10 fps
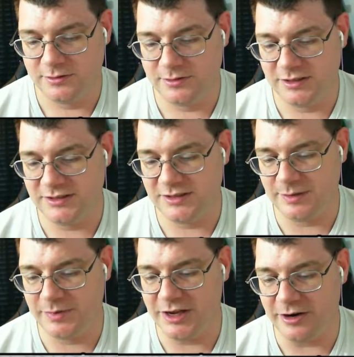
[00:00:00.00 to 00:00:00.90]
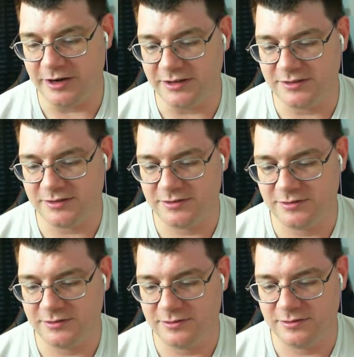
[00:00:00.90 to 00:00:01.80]
Let's, I'm curious.
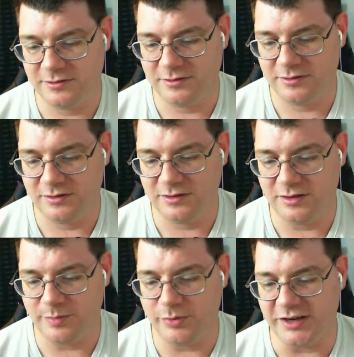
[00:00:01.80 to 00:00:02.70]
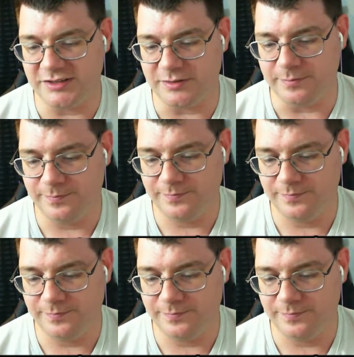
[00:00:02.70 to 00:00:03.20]
Appraise him.